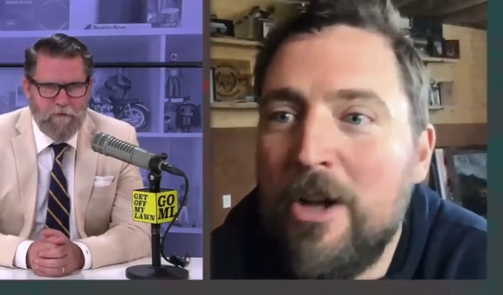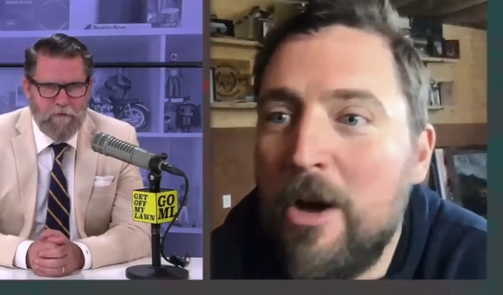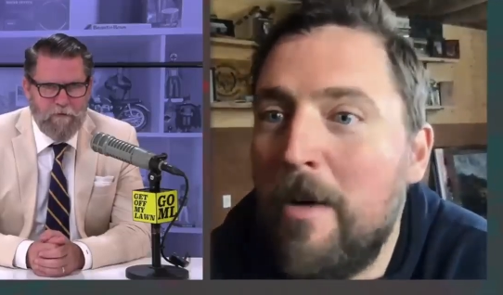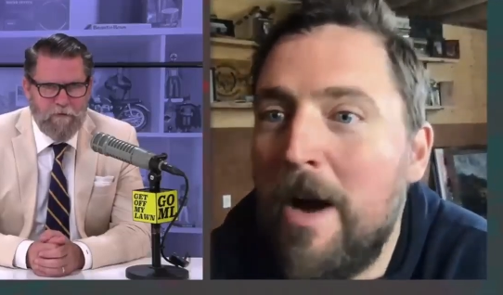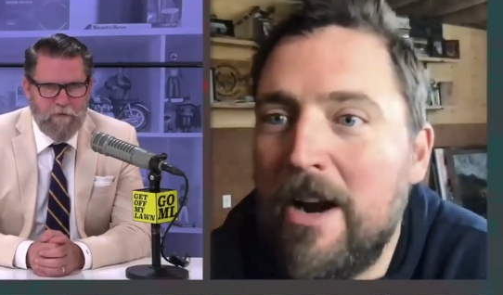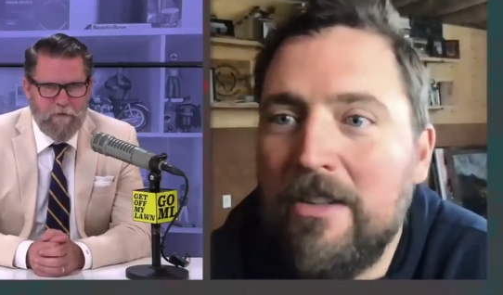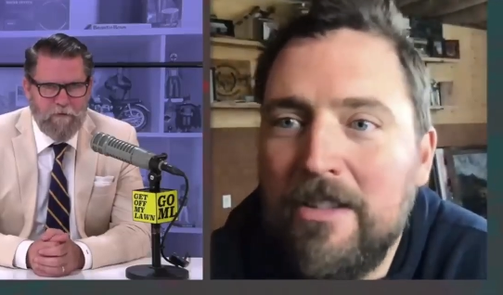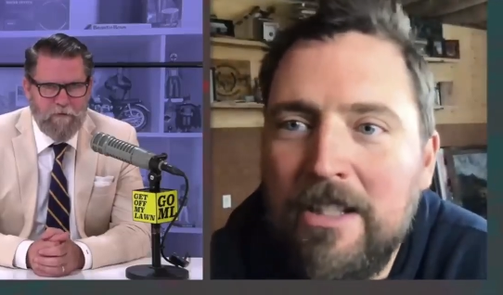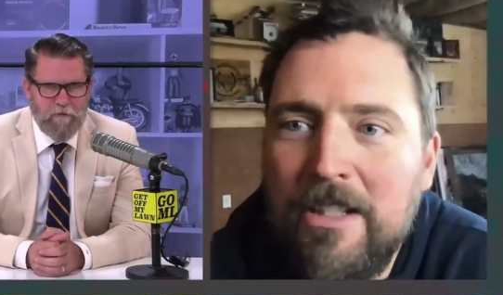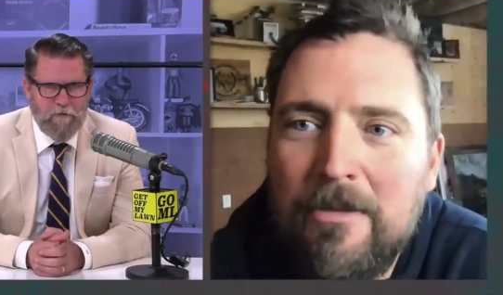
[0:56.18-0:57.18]
Speaker 1: nowhere.
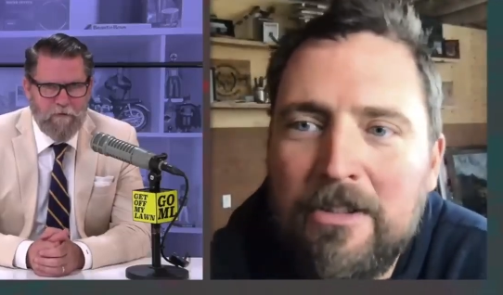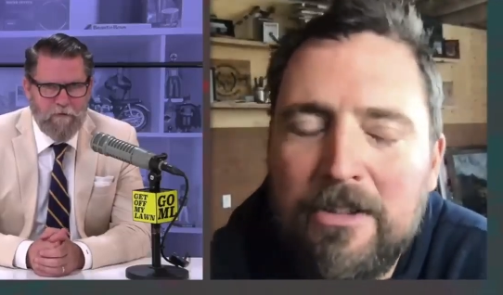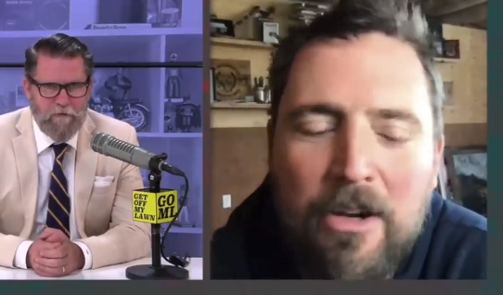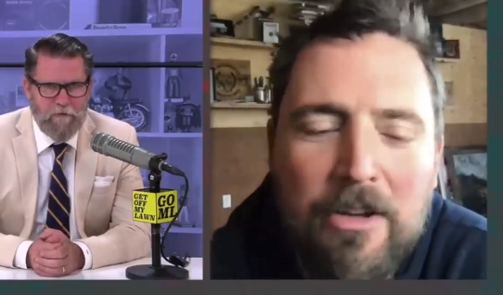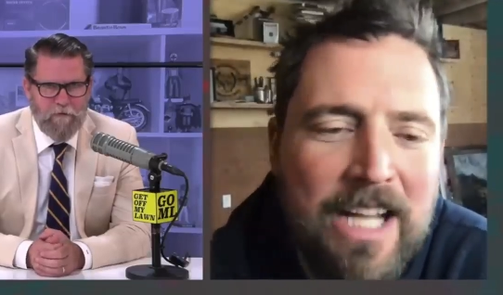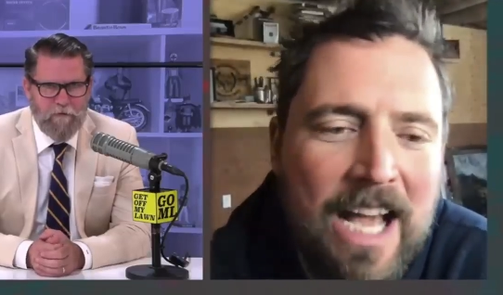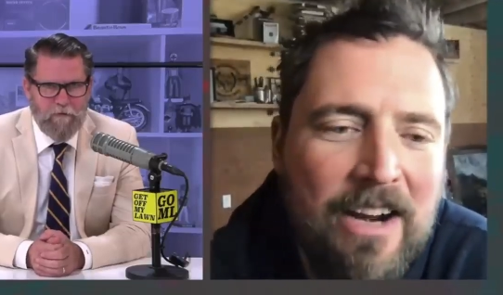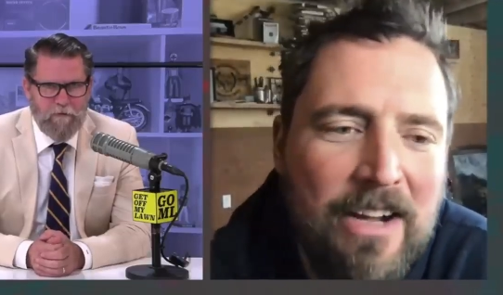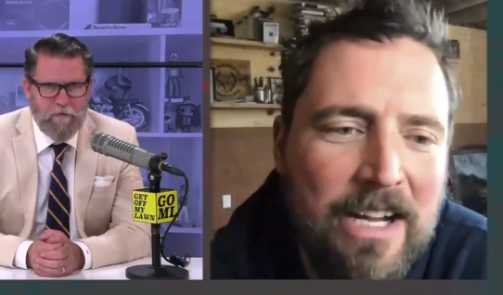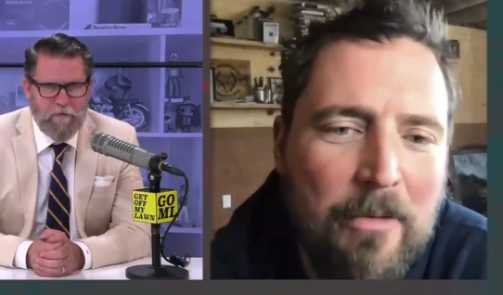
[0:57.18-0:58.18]
So it's
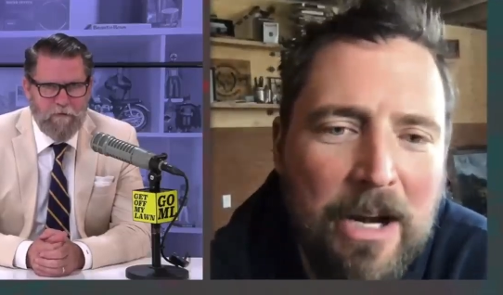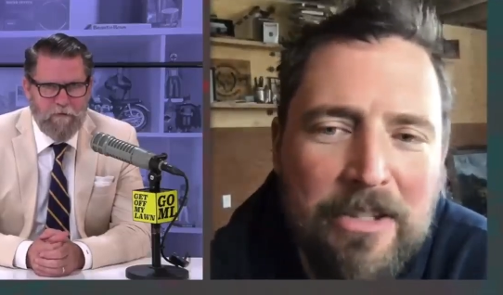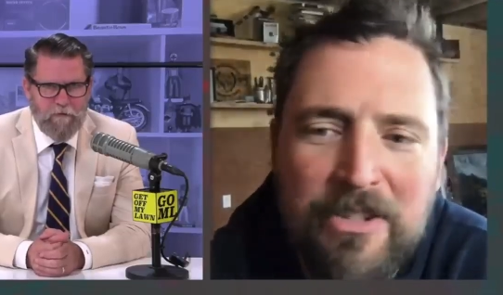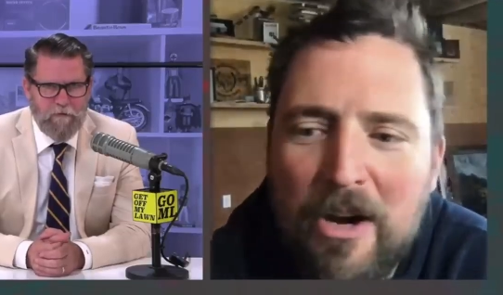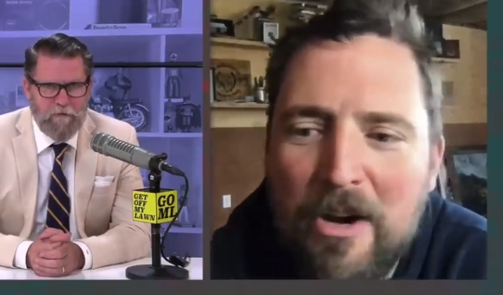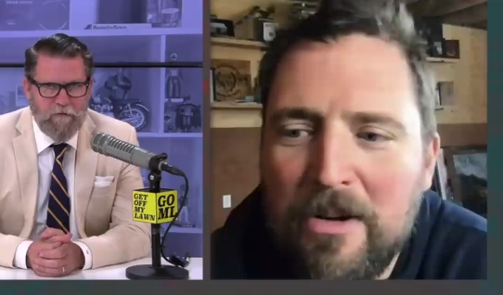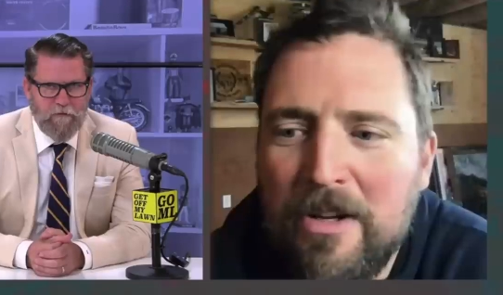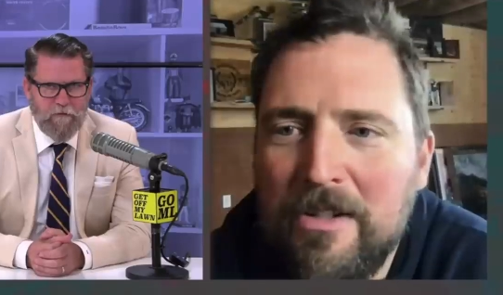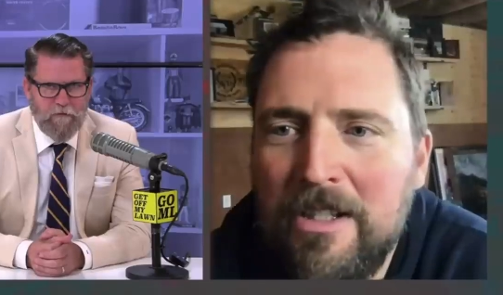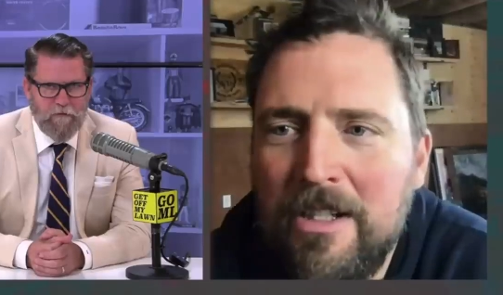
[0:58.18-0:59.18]
kind of like a weird
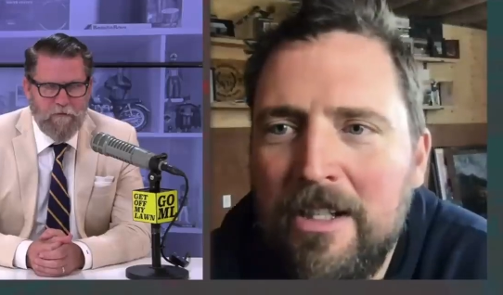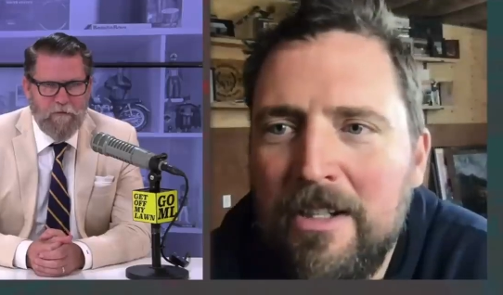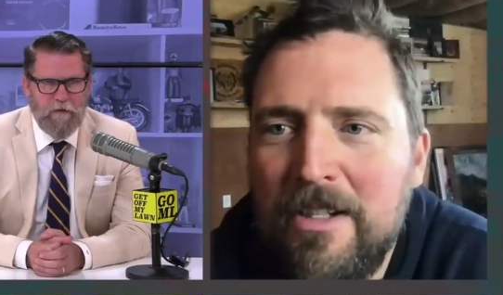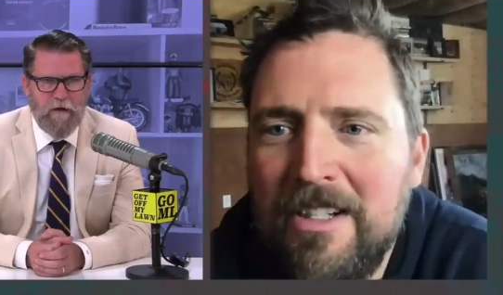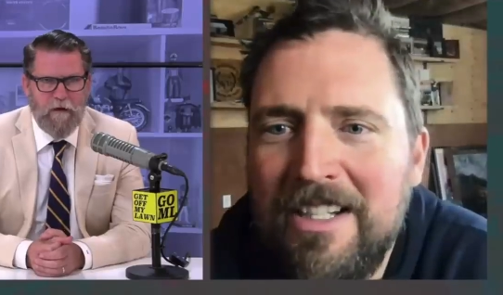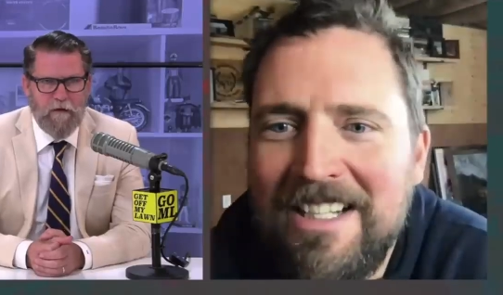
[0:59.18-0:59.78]
joke. Huh.